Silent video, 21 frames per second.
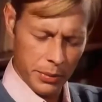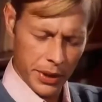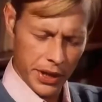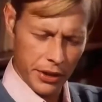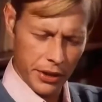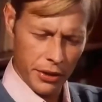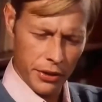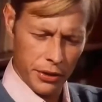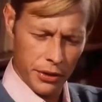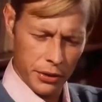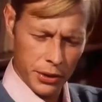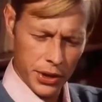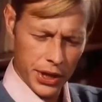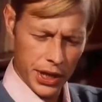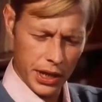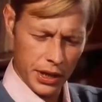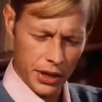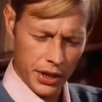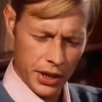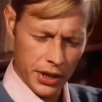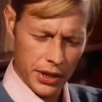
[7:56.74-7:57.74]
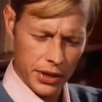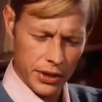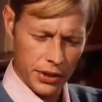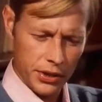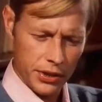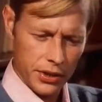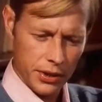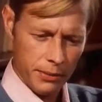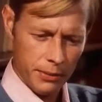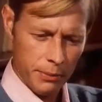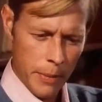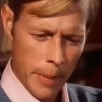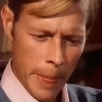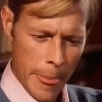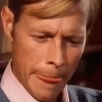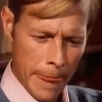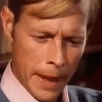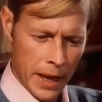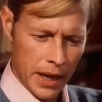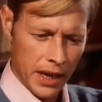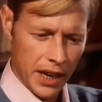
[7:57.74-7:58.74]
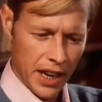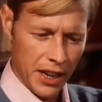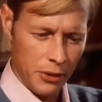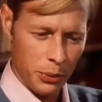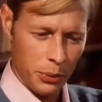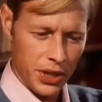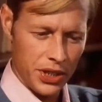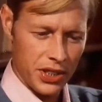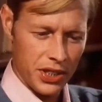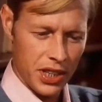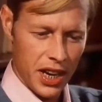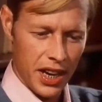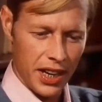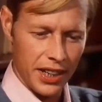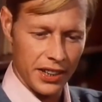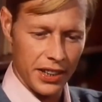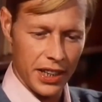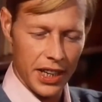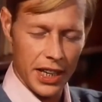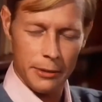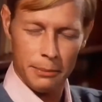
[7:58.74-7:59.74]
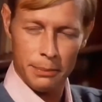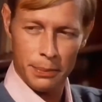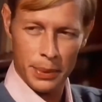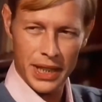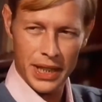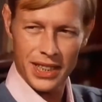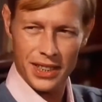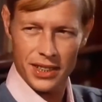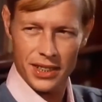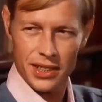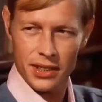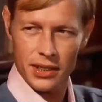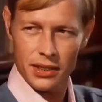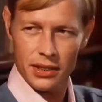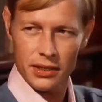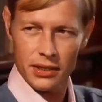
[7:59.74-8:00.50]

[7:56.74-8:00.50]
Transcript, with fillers: we've been here 13 years, and we signed a peace.